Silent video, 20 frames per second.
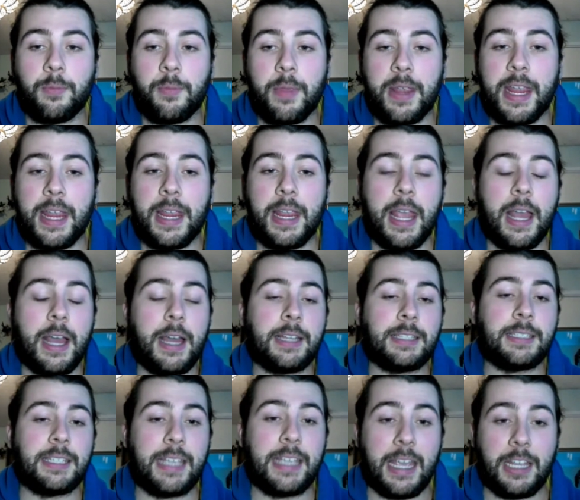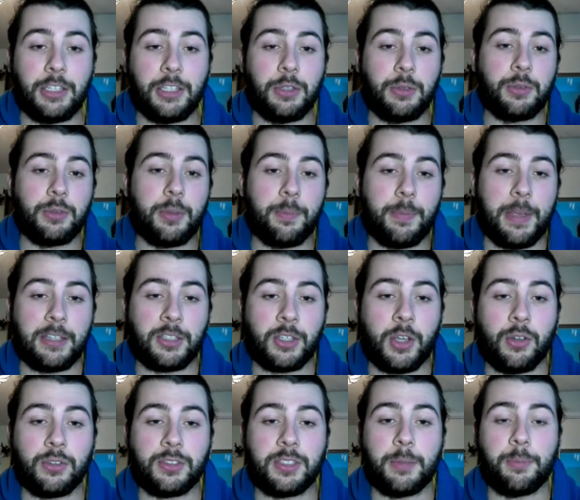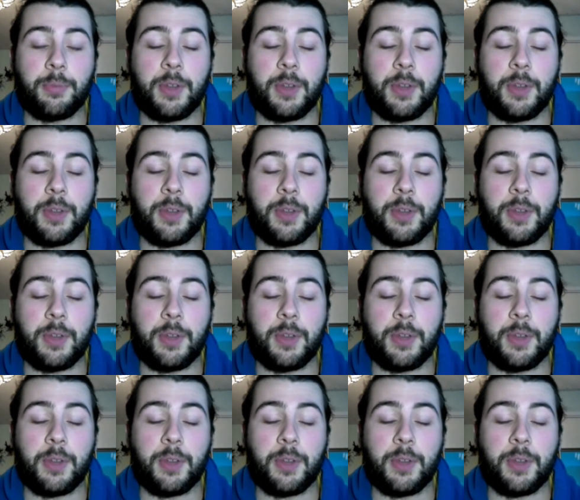me to get you the best content.